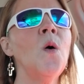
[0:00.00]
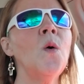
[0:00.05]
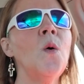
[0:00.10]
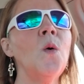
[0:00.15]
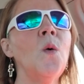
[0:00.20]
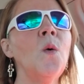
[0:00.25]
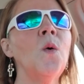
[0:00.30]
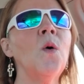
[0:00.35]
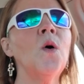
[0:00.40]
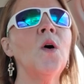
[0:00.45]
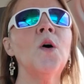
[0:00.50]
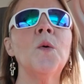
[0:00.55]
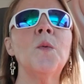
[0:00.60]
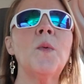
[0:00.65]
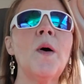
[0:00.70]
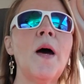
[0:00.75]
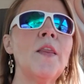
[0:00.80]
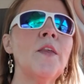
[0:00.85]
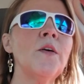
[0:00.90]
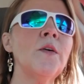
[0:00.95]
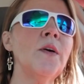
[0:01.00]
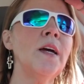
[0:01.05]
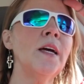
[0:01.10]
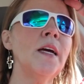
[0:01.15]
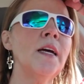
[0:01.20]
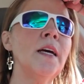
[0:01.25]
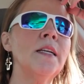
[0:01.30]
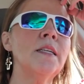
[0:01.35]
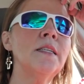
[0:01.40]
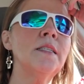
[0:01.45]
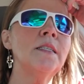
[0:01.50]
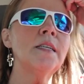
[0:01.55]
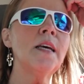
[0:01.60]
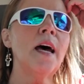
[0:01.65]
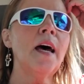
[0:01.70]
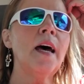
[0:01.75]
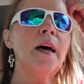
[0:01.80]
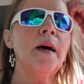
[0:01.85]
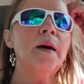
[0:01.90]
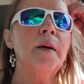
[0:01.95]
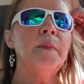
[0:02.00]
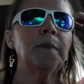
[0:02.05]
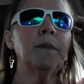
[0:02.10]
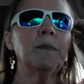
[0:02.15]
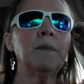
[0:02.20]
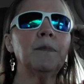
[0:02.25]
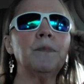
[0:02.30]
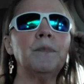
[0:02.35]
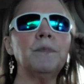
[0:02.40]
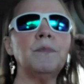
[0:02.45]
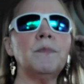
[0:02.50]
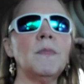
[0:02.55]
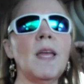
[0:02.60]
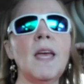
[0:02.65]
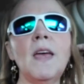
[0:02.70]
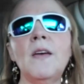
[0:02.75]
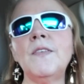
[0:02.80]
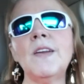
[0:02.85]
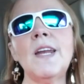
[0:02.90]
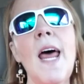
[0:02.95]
or whether it's um, even